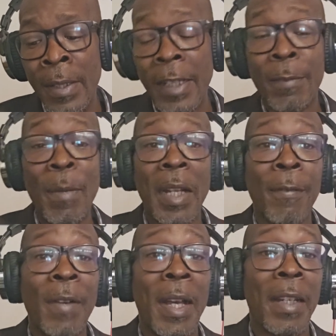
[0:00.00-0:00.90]
that's
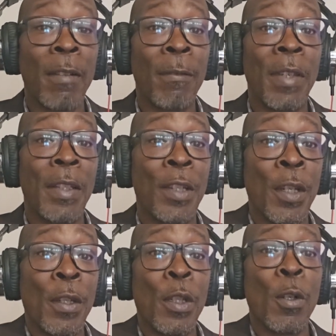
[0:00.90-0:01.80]
modified to fit
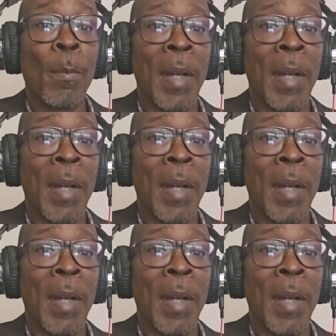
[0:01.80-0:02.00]
your